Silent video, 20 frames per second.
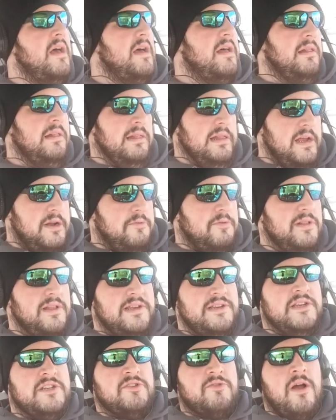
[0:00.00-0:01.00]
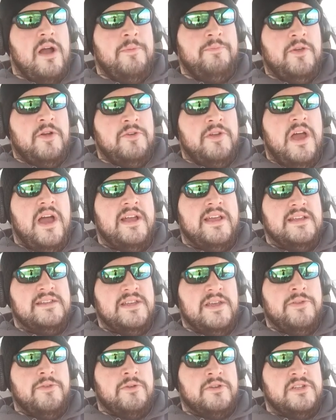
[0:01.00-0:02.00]
literally described their deck as
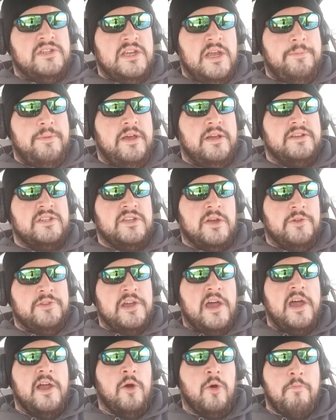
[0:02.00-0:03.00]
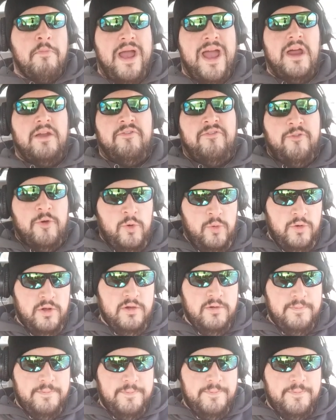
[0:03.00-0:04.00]
either Simic, Sultai, or Bant food.
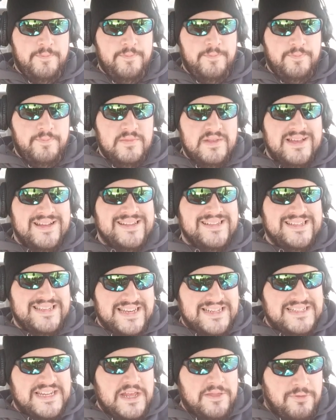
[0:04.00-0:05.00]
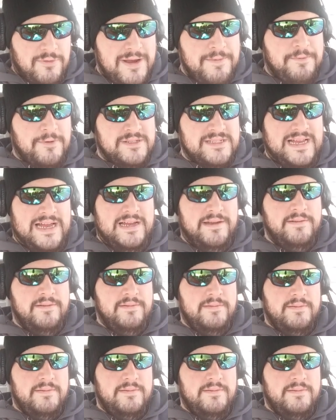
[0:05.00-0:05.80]
63%.